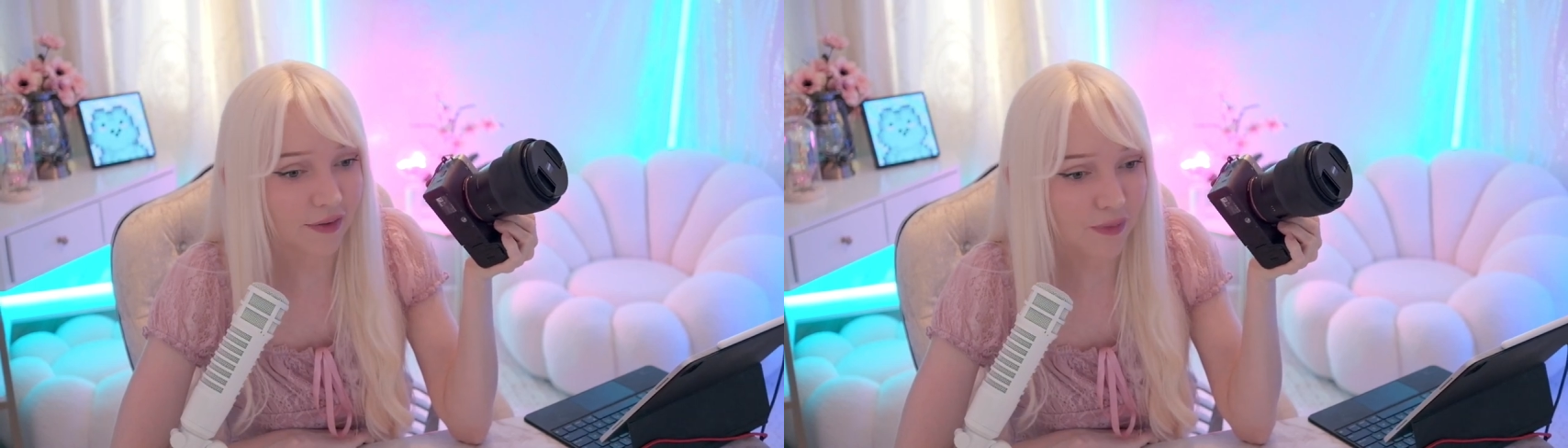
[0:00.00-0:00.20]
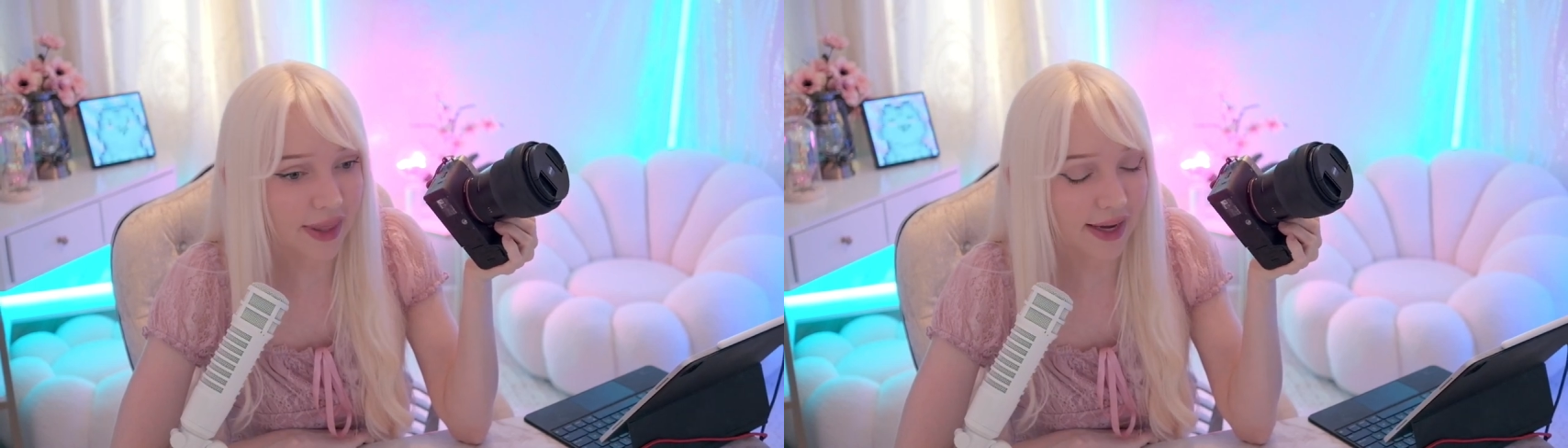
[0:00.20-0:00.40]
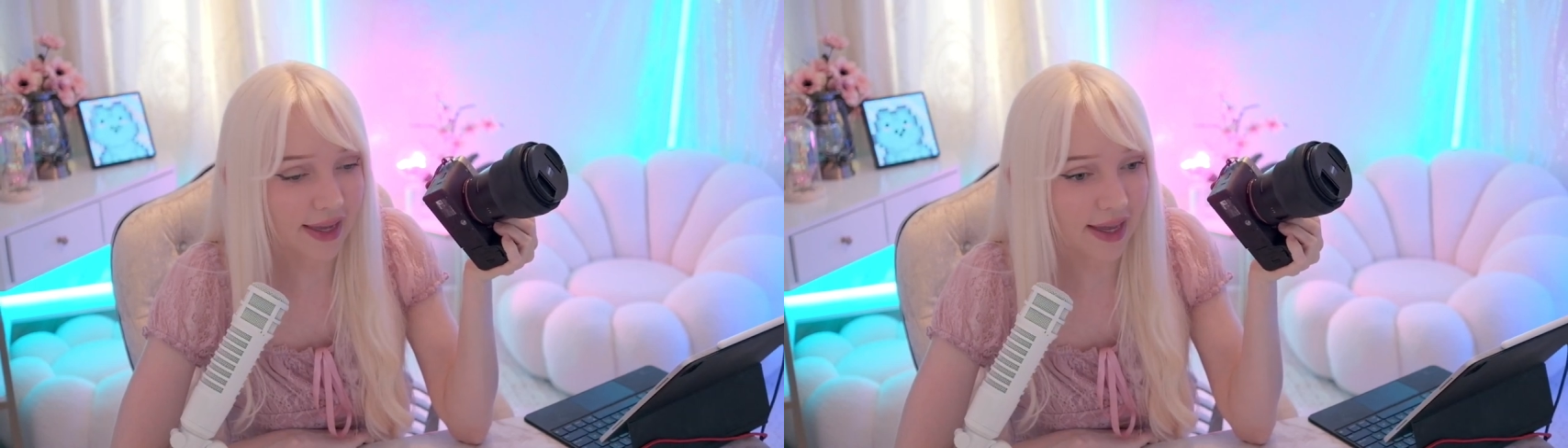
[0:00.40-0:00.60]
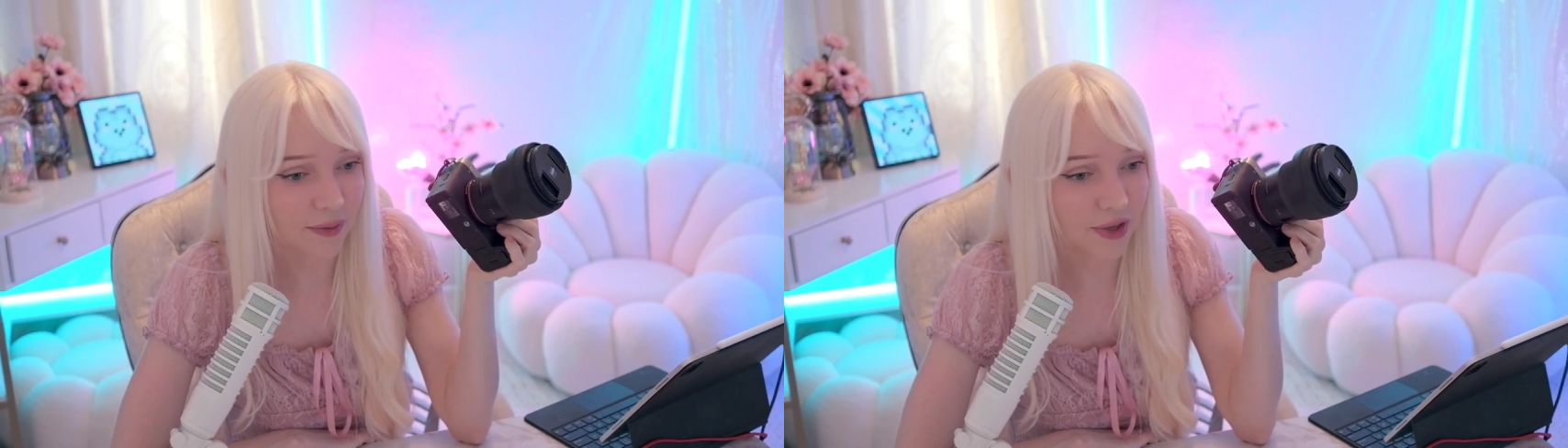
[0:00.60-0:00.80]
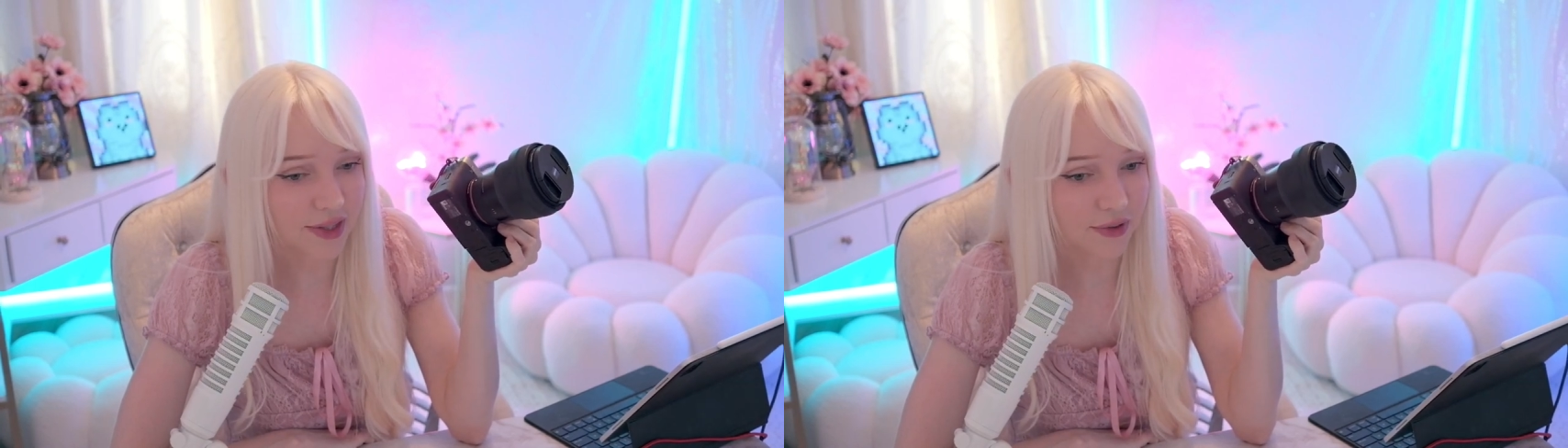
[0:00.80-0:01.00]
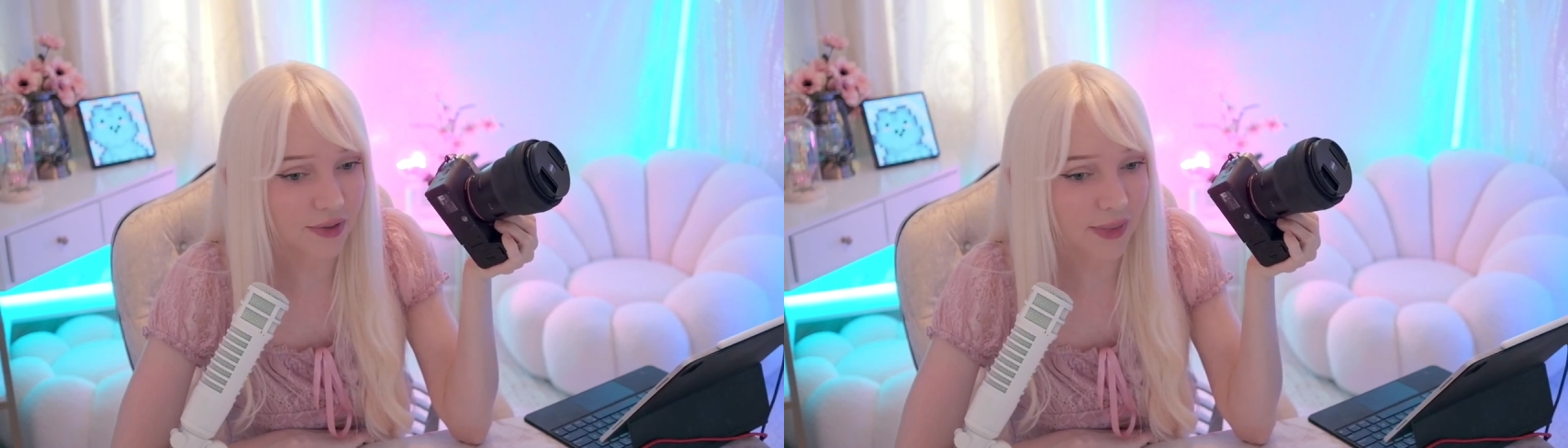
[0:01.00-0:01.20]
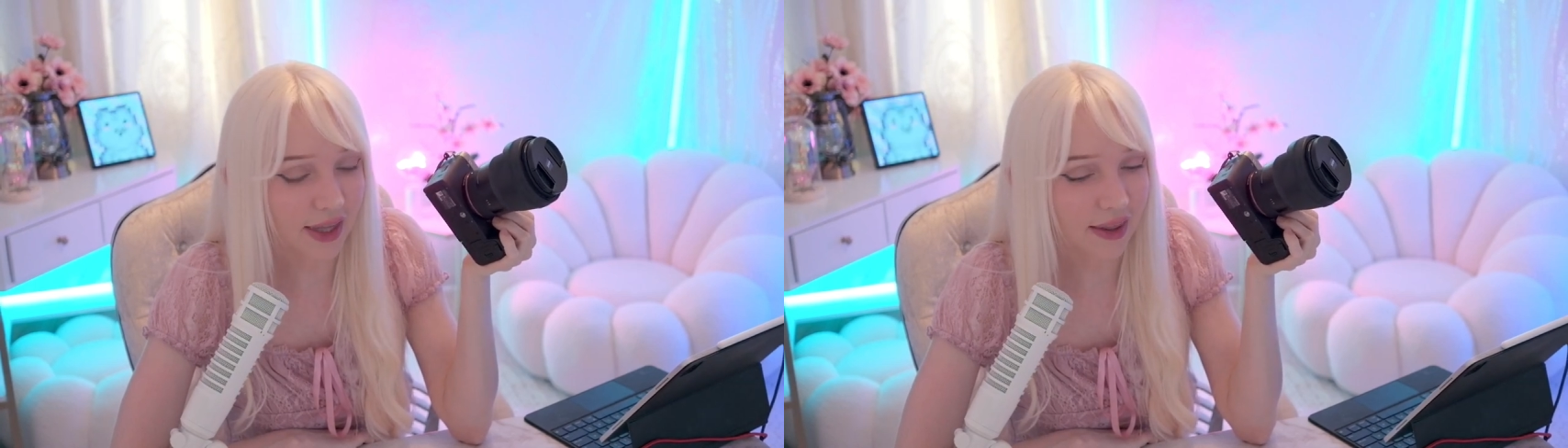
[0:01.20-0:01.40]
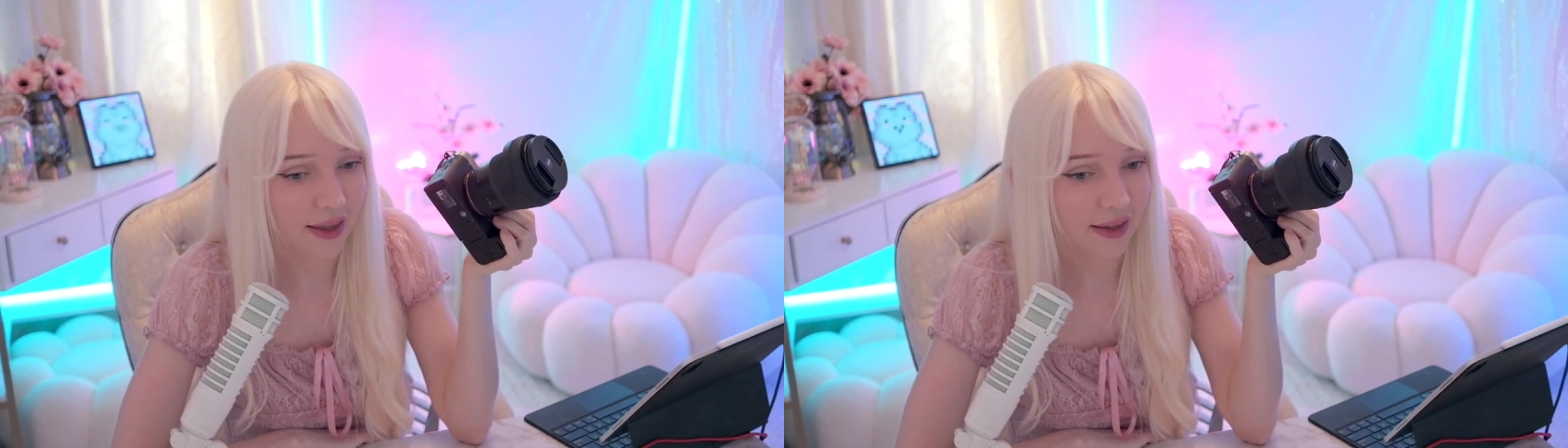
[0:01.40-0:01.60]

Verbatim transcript: me that camera, so it was my